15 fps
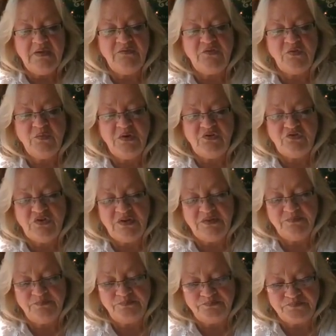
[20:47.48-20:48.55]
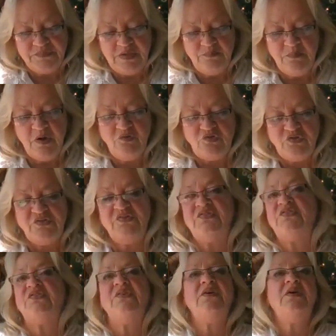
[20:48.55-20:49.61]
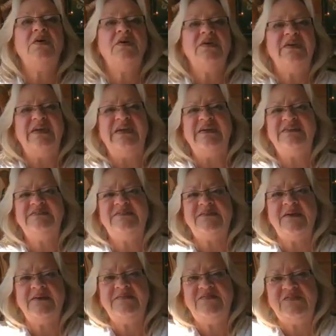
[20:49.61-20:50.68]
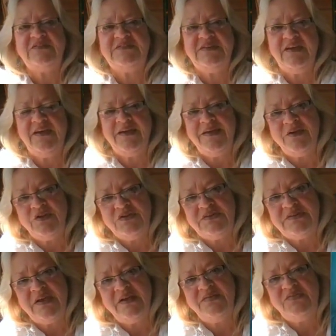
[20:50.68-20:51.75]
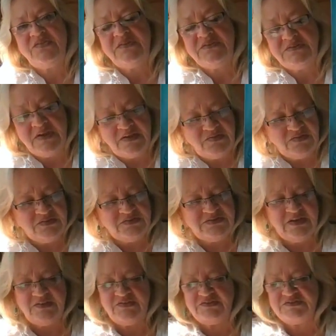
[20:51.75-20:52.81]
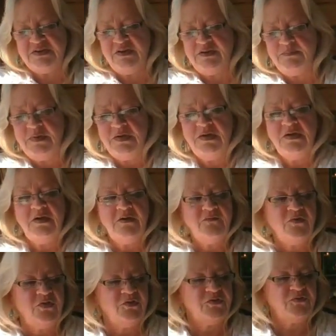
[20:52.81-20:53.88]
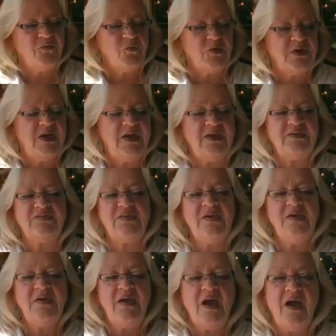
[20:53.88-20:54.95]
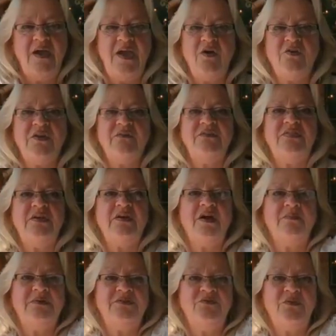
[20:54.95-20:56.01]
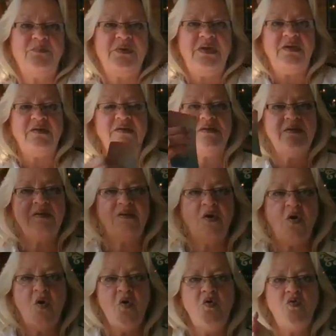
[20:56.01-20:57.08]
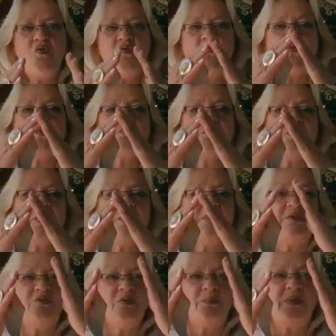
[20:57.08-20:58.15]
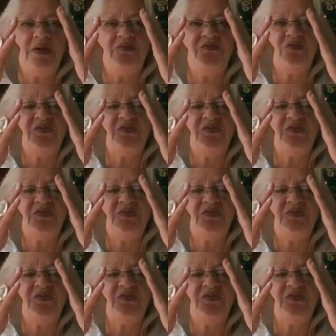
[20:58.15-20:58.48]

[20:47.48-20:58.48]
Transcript: intuition, emotions, intensity, intense, intense, intense time for those four days. I heard everything coming to a peak, coming to a peak,